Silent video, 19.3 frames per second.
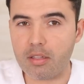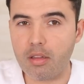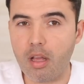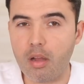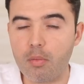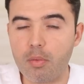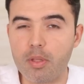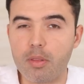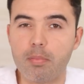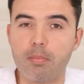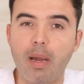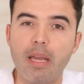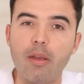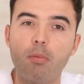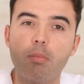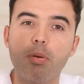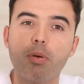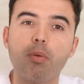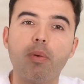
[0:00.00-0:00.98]
along with
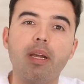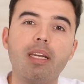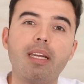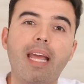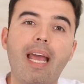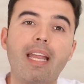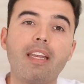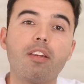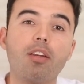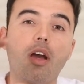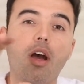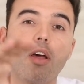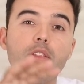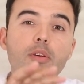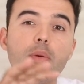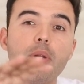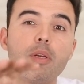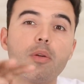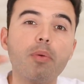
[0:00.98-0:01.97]
BioPerine and
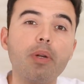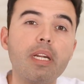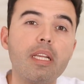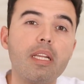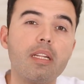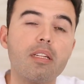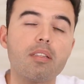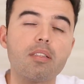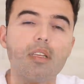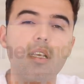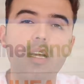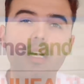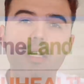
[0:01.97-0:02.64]
other ingredients